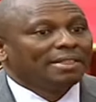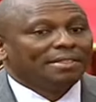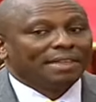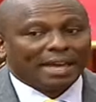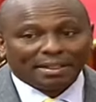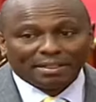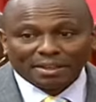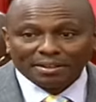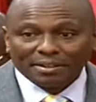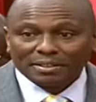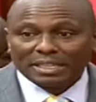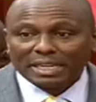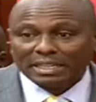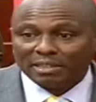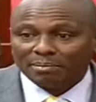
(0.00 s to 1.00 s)
then they
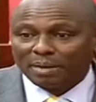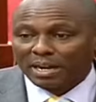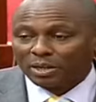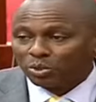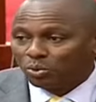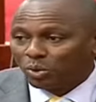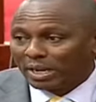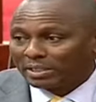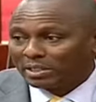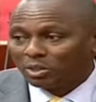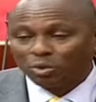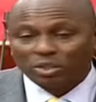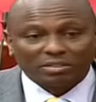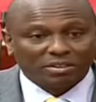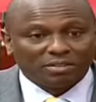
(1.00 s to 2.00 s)
send it back to us in
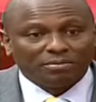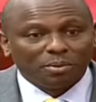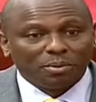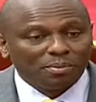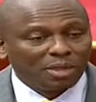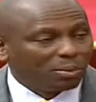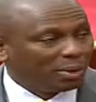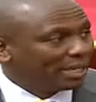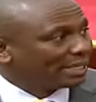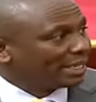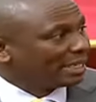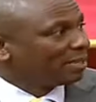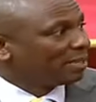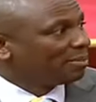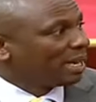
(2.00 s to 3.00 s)
whatever form they will
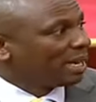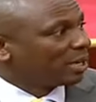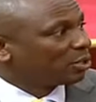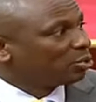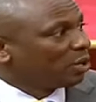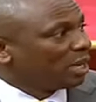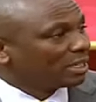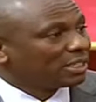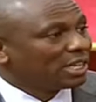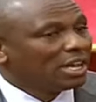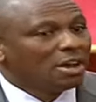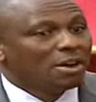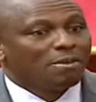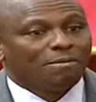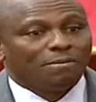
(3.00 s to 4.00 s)
send it back to us
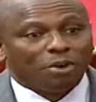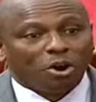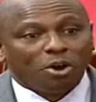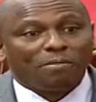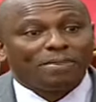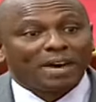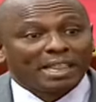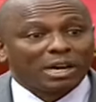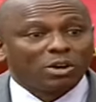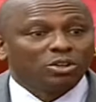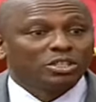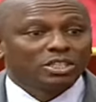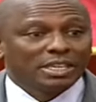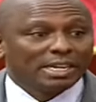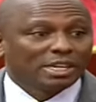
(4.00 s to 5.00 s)
for further
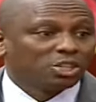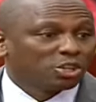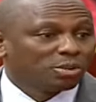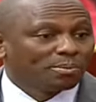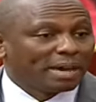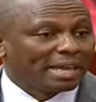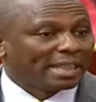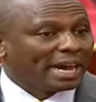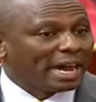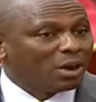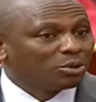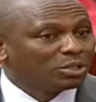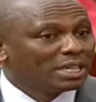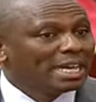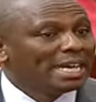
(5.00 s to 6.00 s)
consideration by the
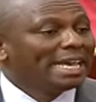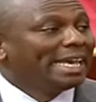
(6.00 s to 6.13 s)
House,